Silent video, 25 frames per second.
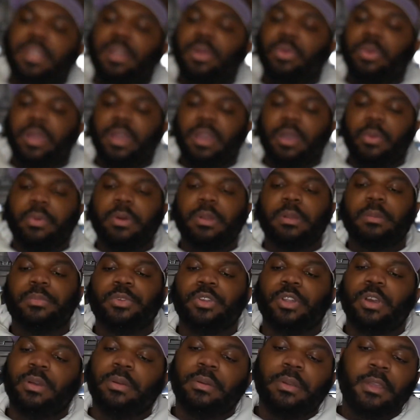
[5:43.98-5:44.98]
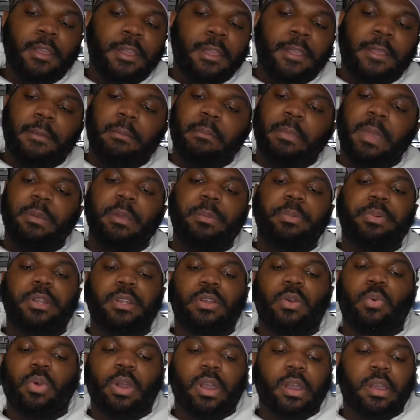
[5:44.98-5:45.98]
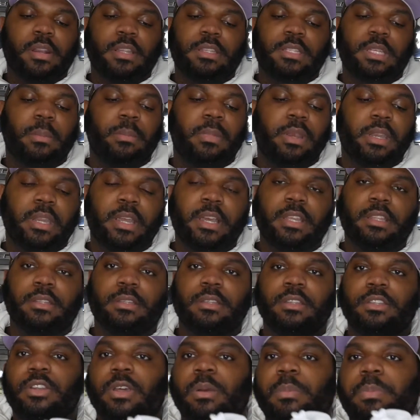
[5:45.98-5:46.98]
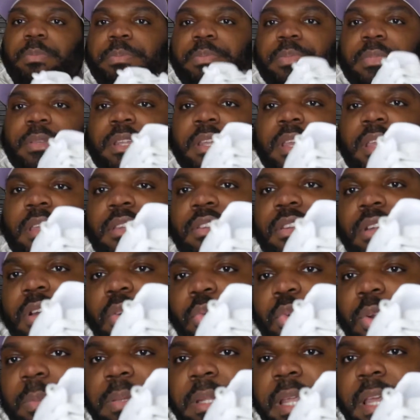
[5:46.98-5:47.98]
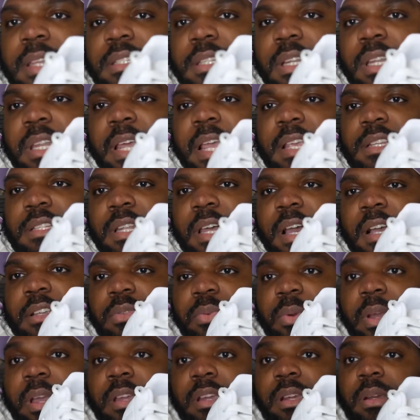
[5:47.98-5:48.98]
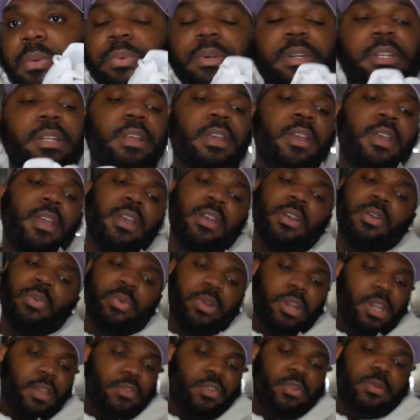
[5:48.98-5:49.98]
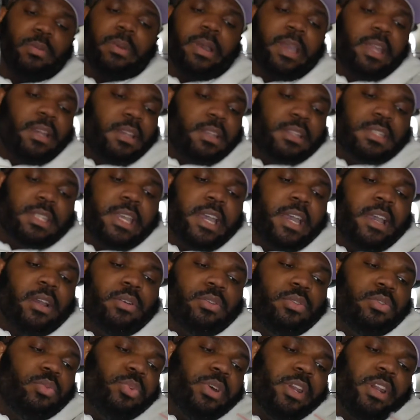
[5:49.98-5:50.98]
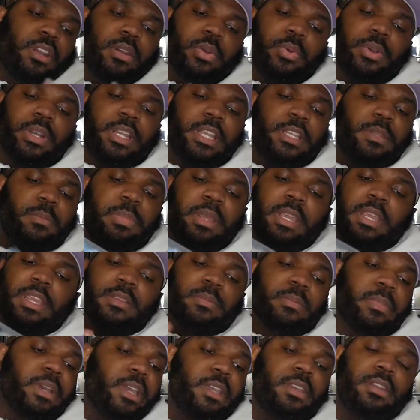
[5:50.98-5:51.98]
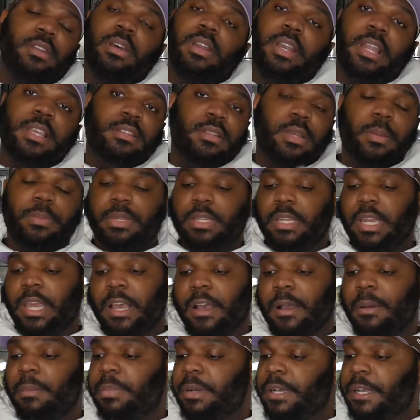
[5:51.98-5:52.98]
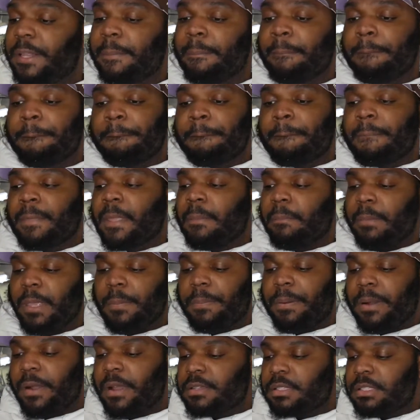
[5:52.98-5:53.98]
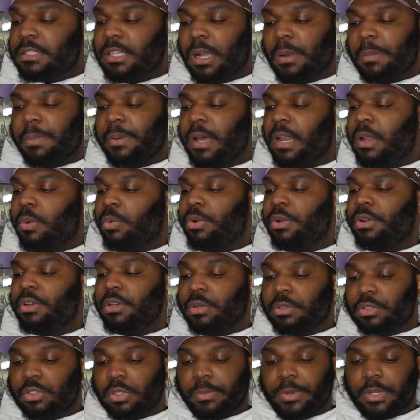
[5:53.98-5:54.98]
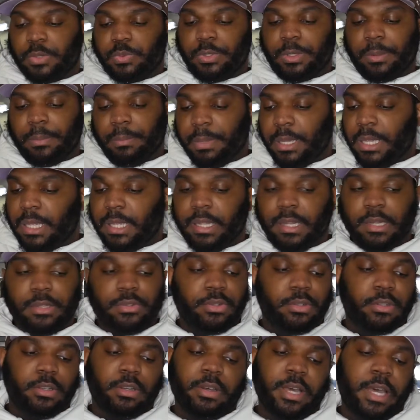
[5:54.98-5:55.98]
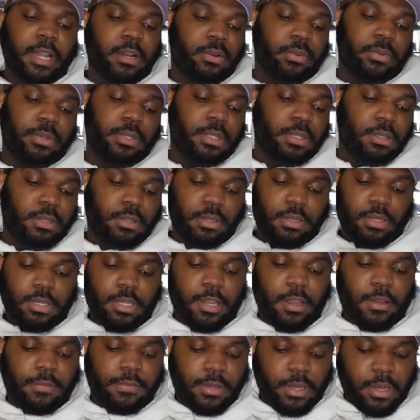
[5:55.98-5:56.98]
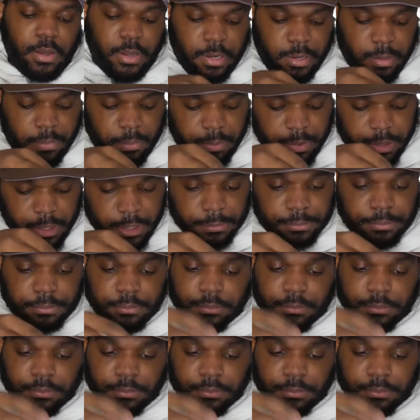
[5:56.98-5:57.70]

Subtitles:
around with them, you know, maybe put a word or something together and you know, replace the lace locks right here with whatever you might decide you want to do with these beads, man. You know, that's up to y'all. But me personally, I probably won't do too much with the beads. You know, I don't really care for all that. But